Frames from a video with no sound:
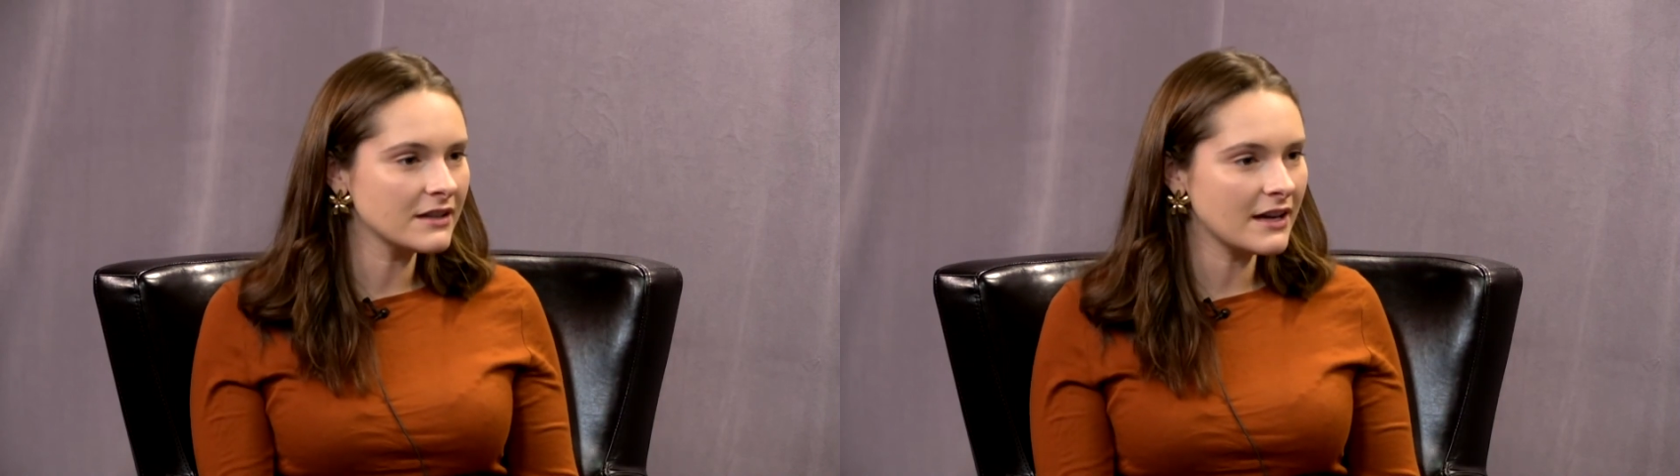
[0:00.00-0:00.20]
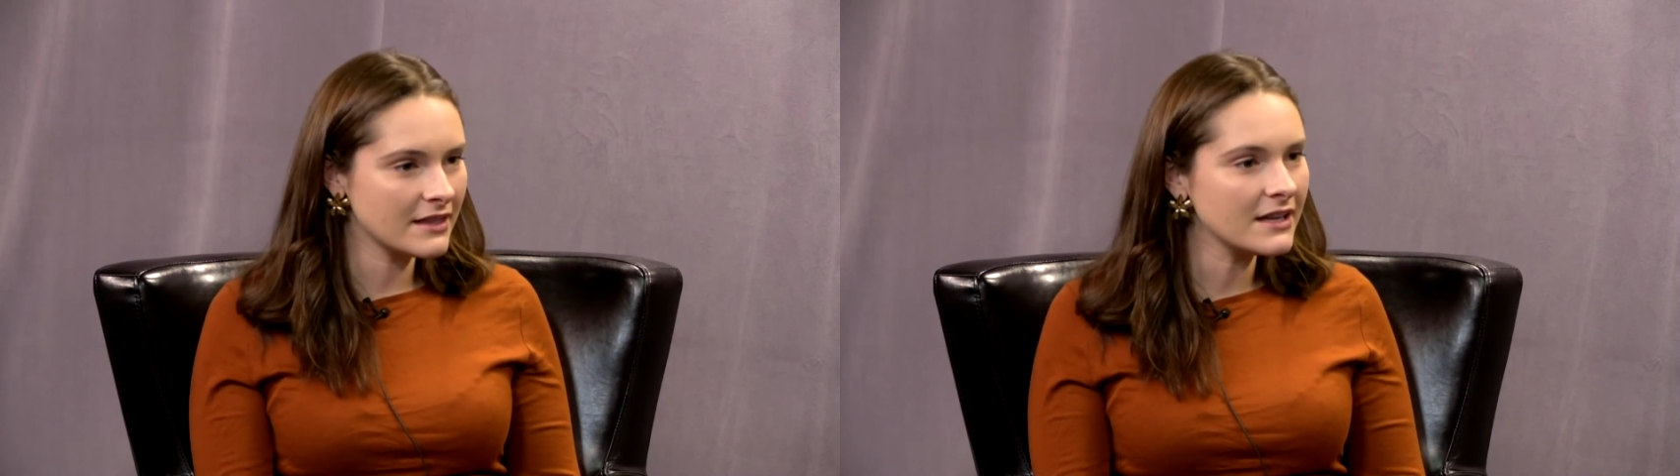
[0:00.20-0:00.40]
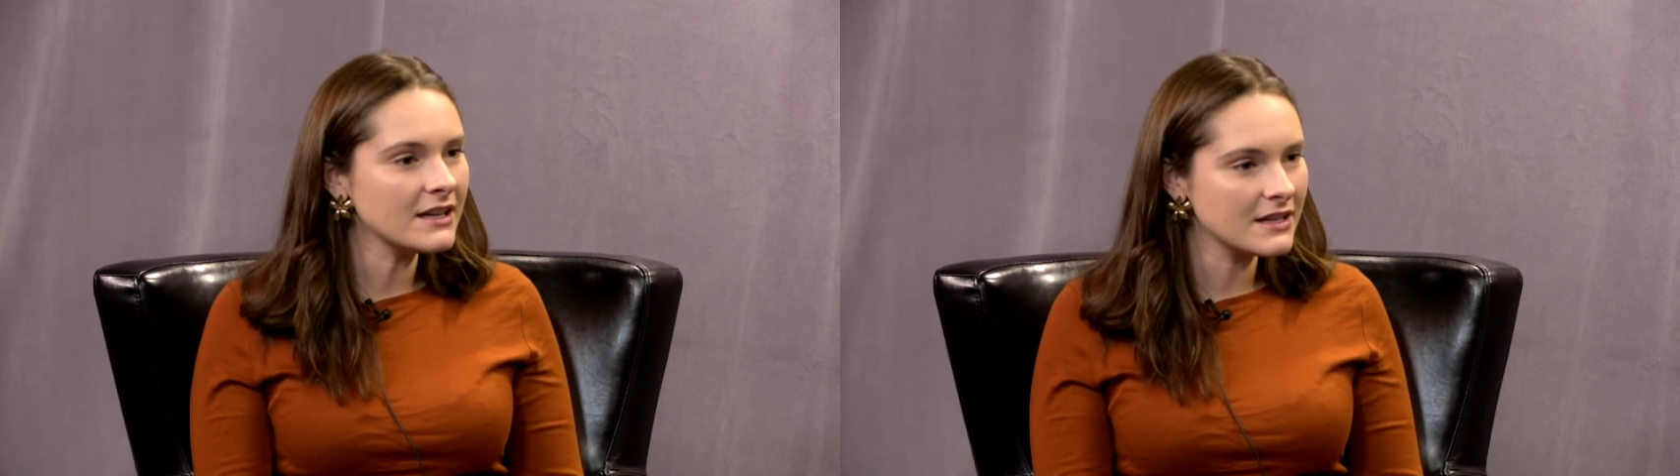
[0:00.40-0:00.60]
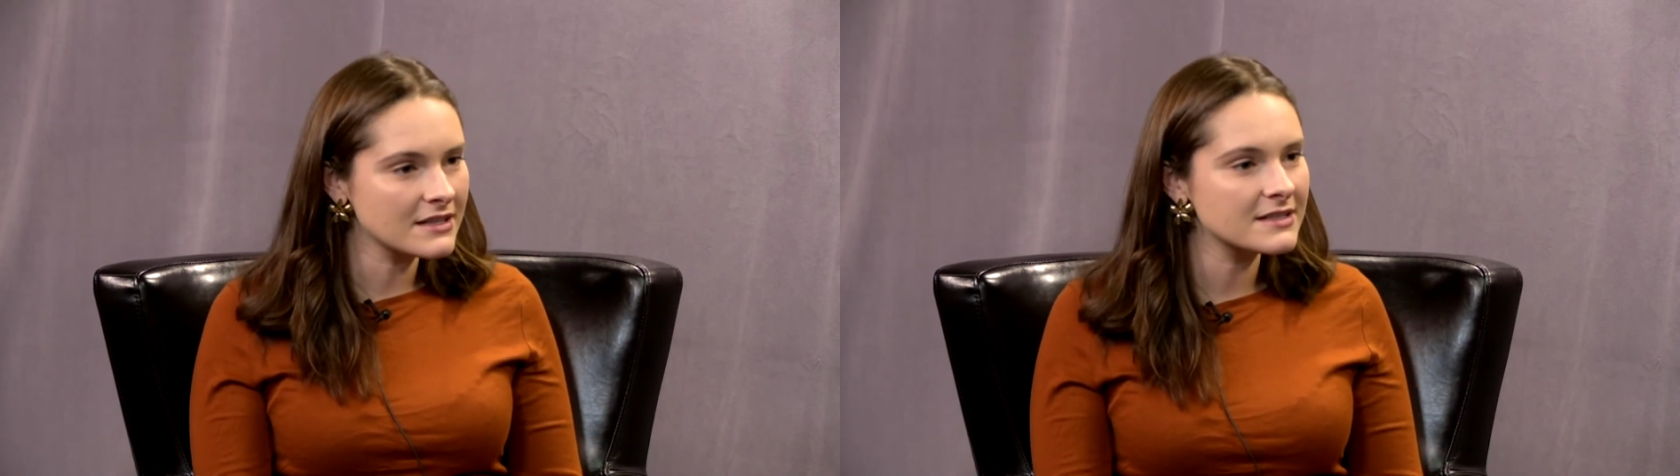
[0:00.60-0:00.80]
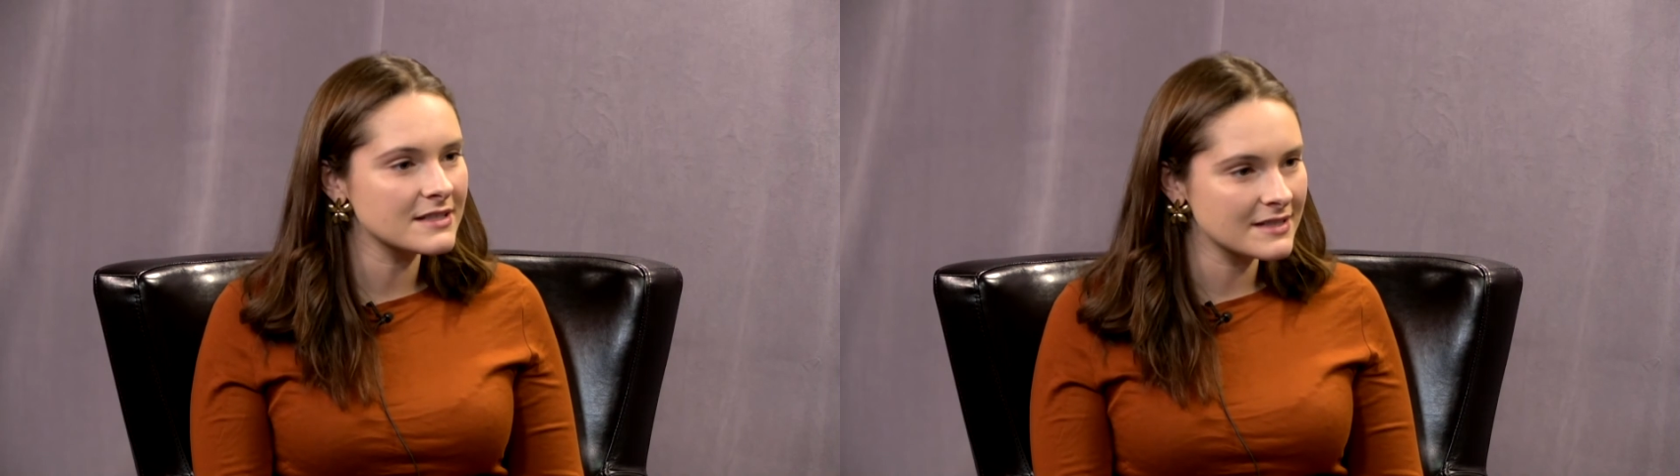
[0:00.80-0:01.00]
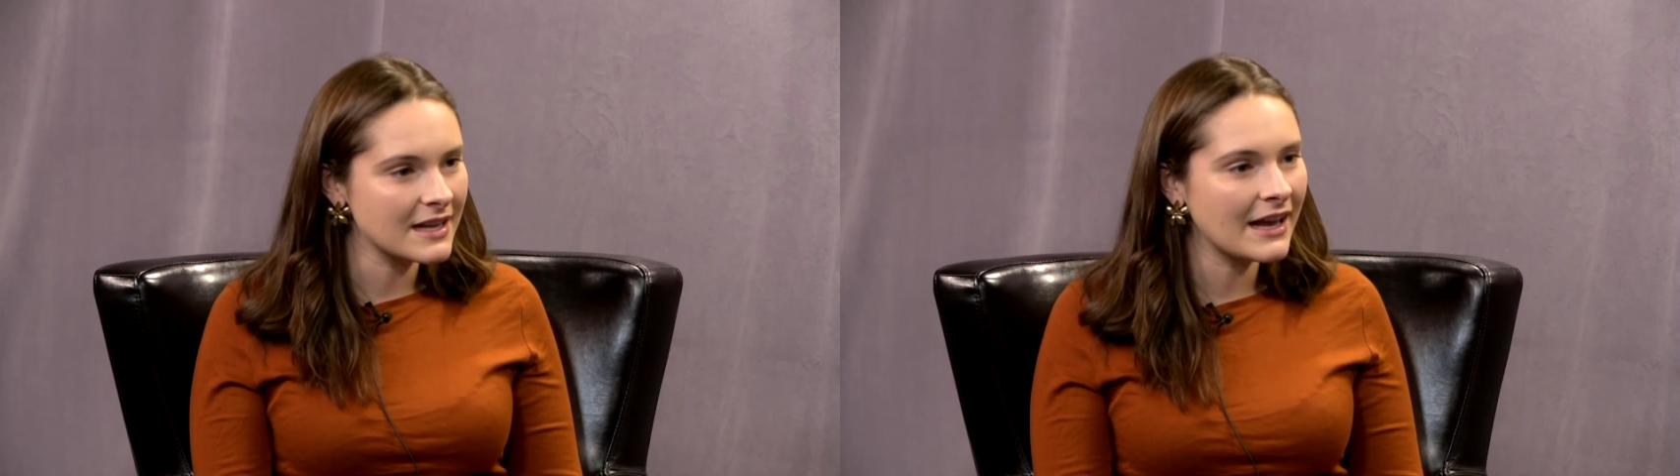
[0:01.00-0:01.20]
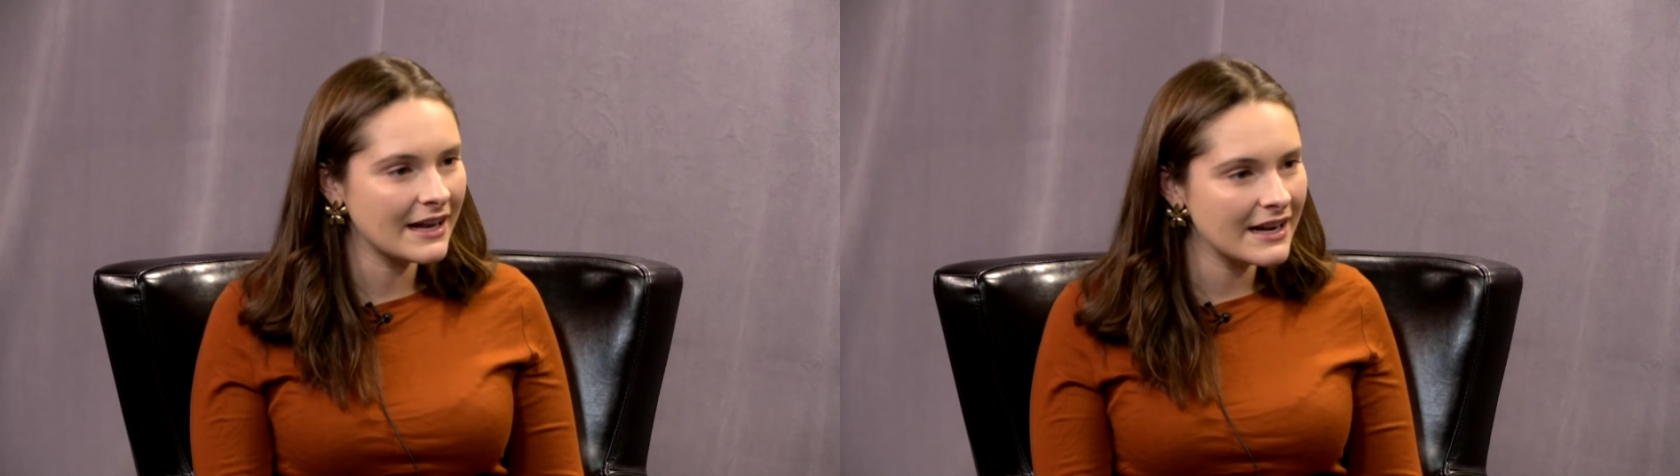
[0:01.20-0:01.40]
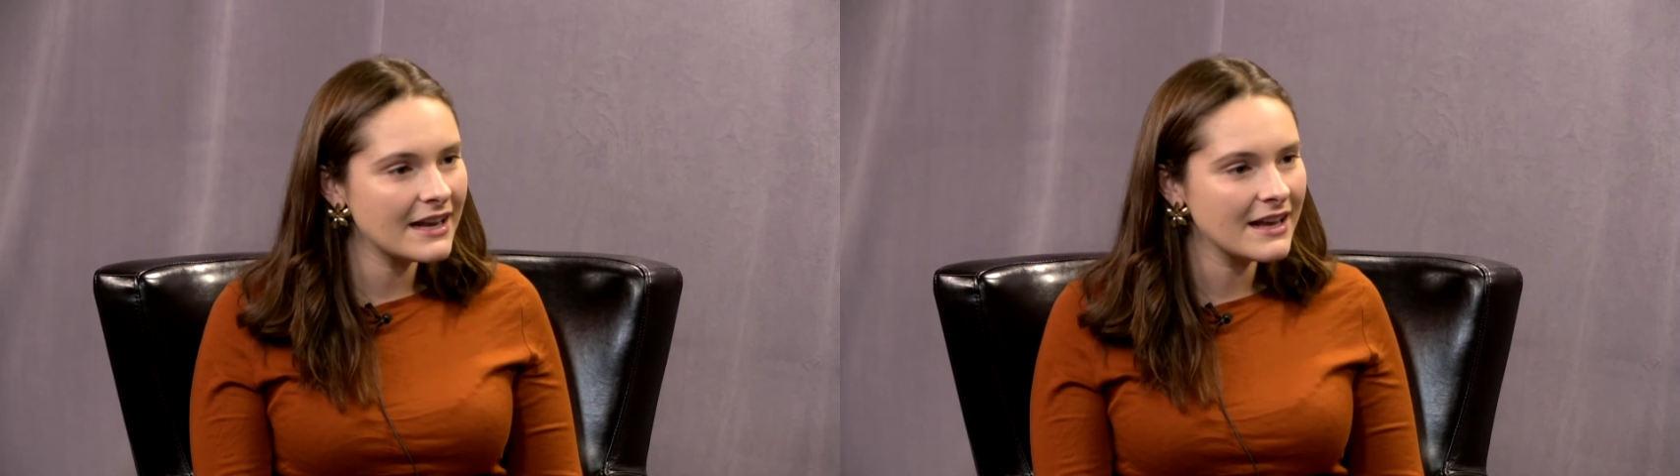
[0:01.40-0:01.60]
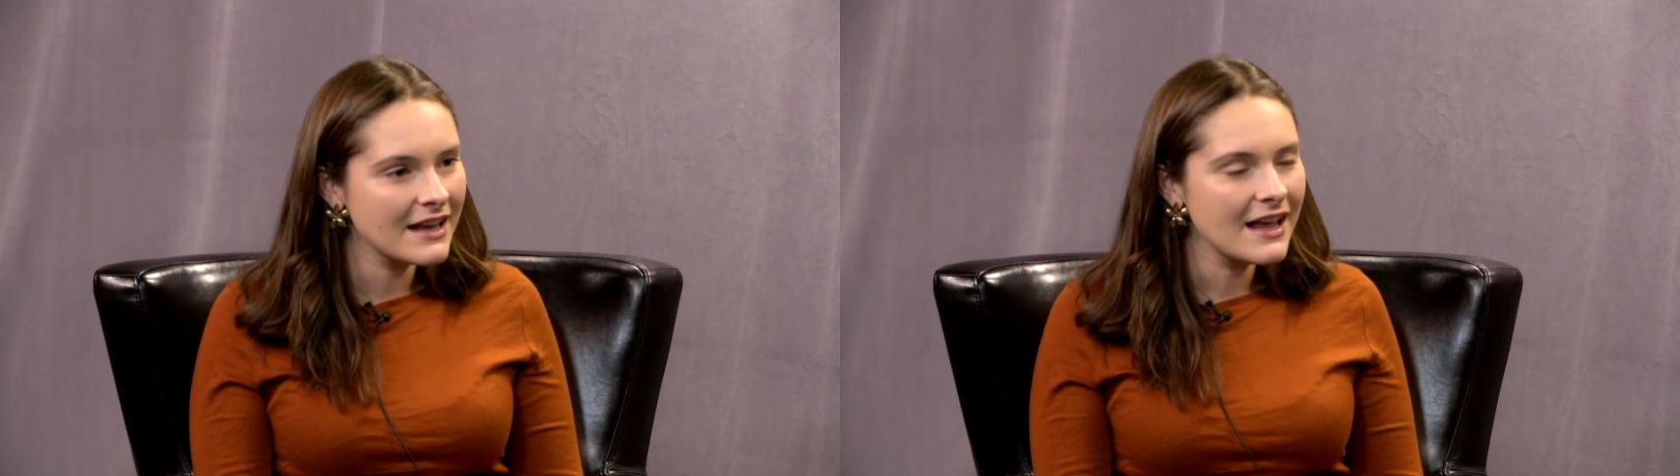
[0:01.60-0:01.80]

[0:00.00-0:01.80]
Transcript: I think, in society.